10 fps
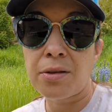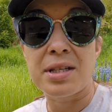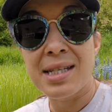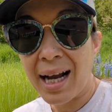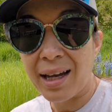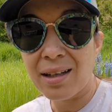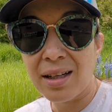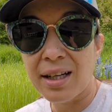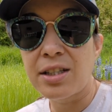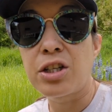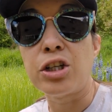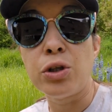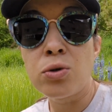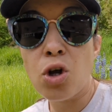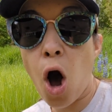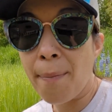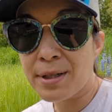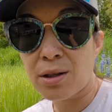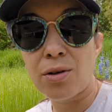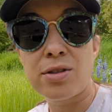The second is to use
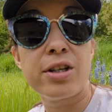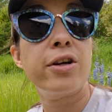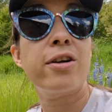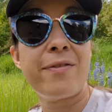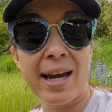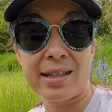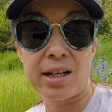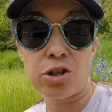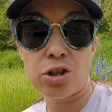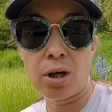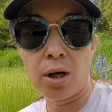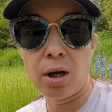obstacles to your advantage.